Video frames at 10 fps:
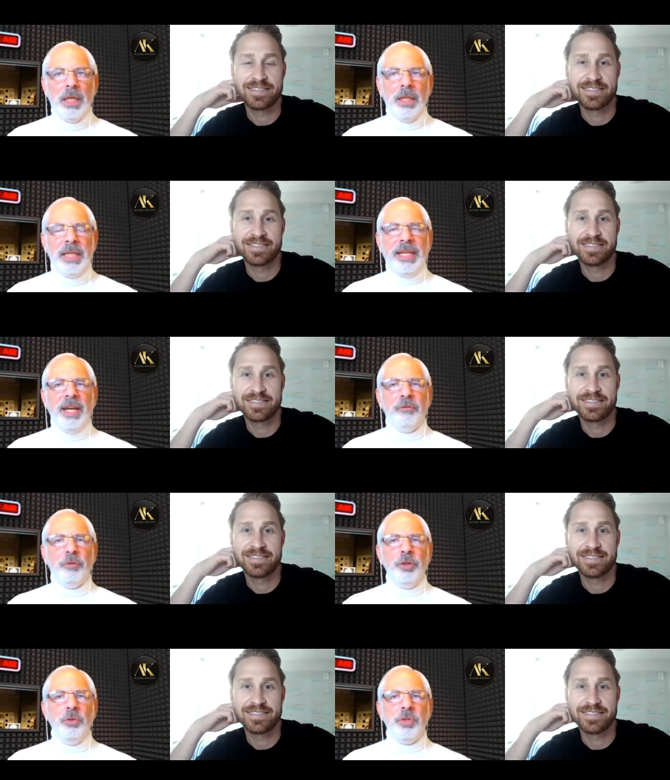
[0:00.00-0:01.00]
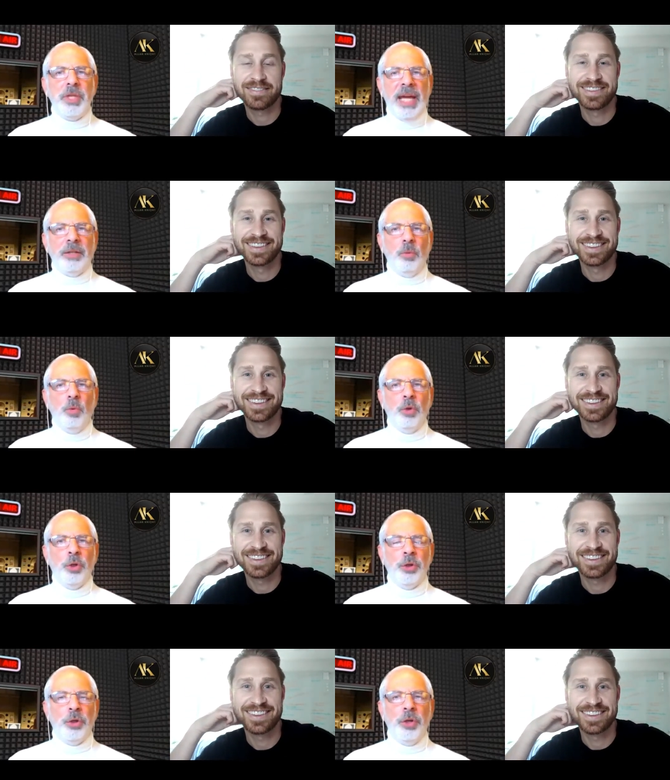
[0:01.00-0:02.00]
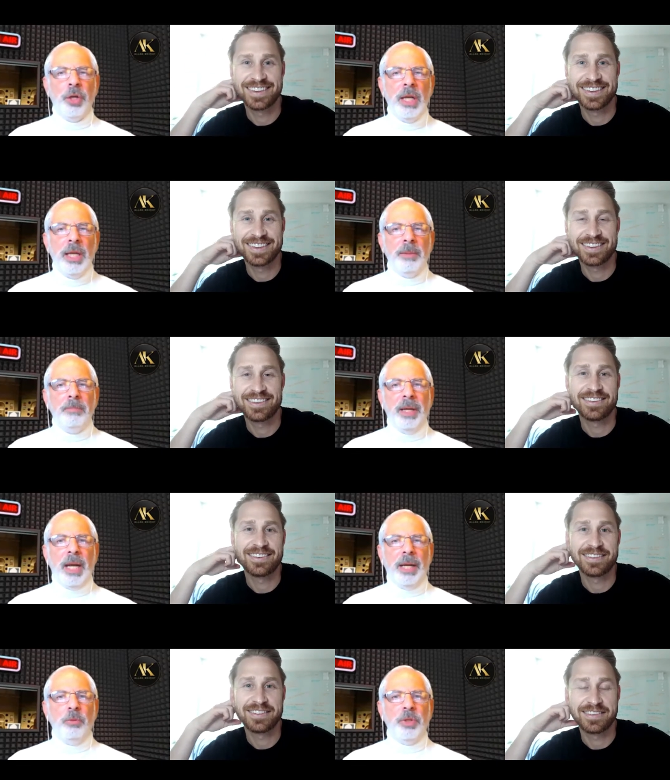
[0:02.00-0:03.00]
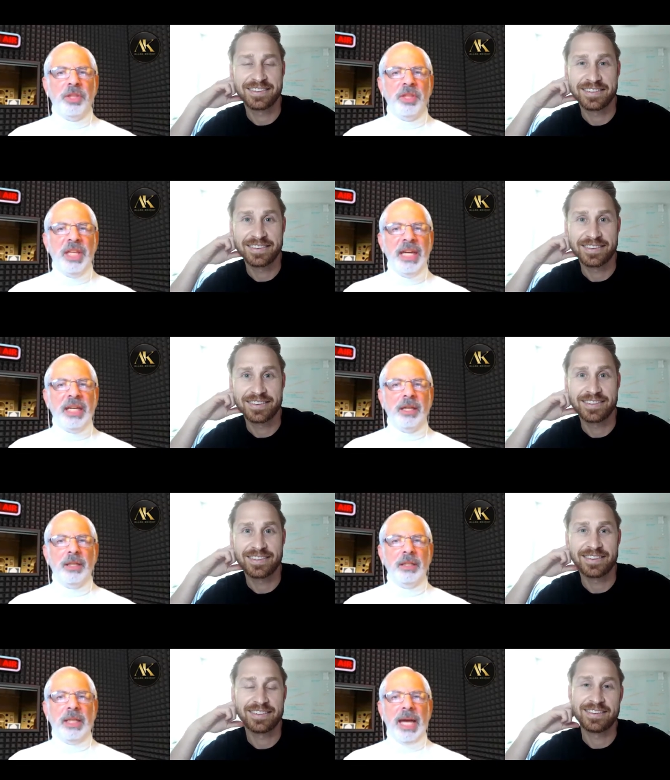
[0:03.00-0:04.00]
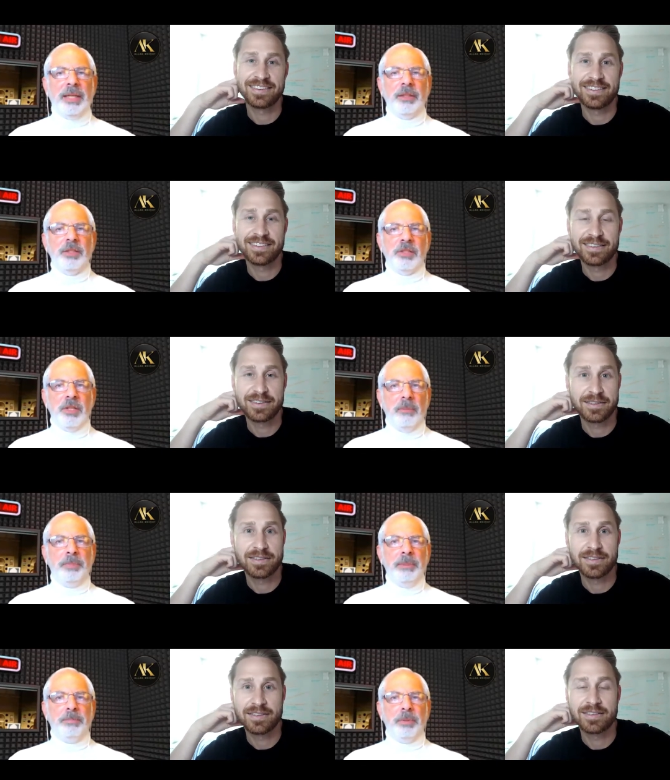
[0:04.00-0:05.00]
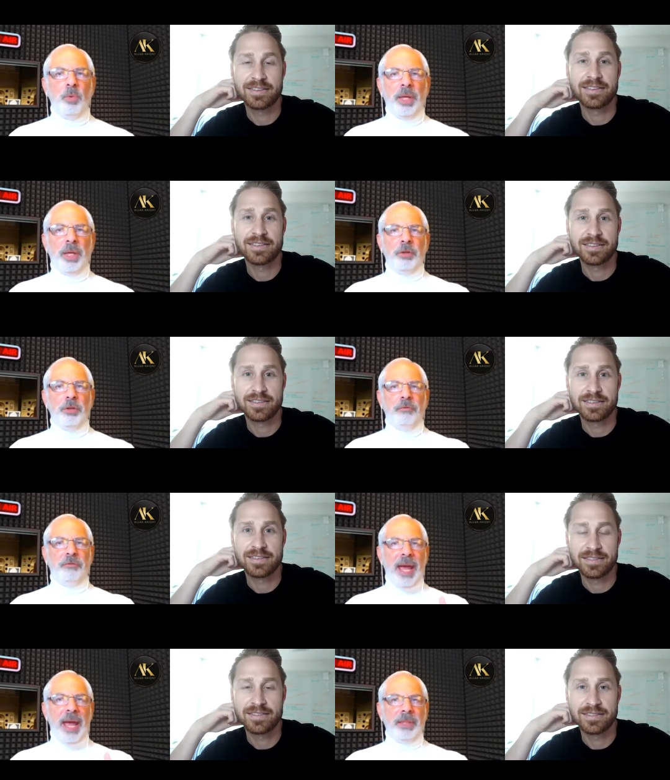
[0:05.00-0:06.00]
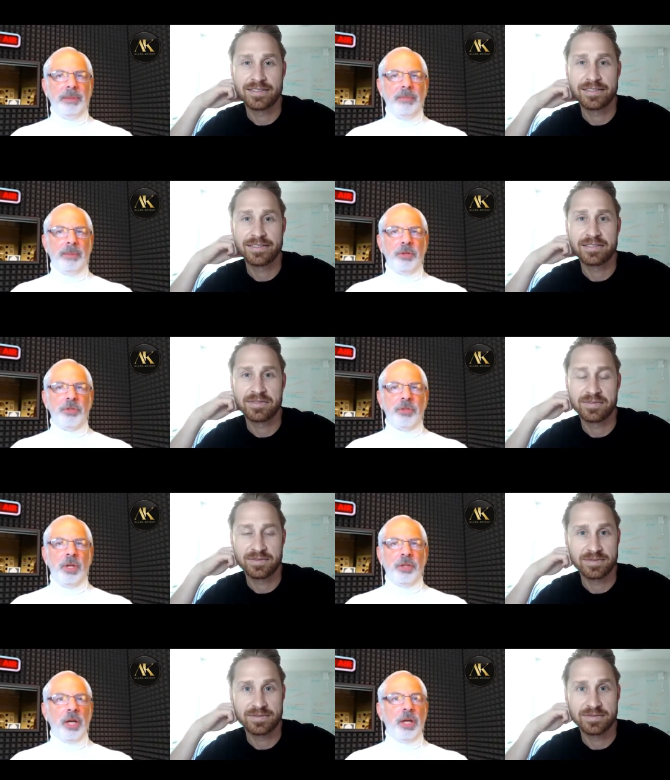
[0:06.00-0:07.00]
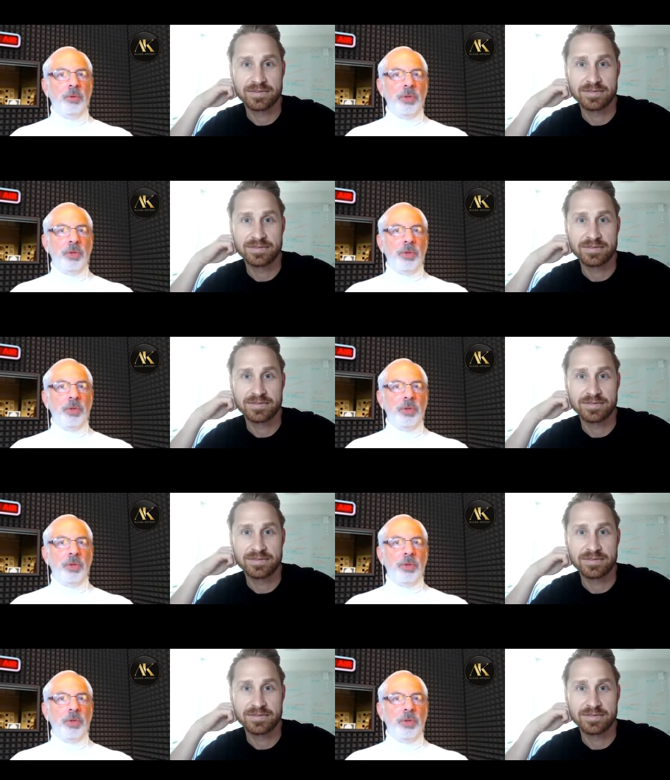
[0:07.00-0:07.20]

Speaker 1: They never use that word, but I would think that some people, whether family members, thought I was